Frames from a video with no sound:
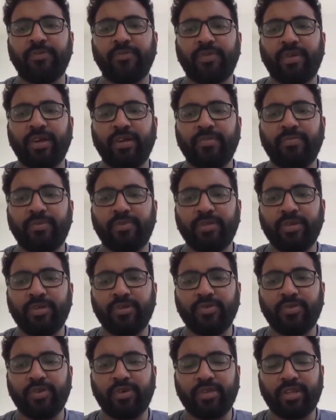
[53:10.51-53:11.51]
write more than
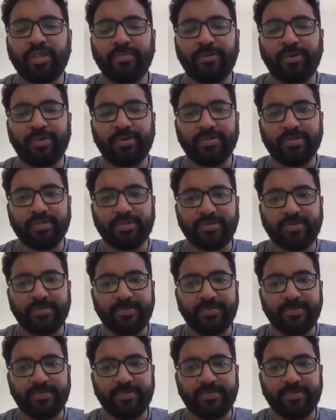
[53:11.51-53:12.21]
two or three points.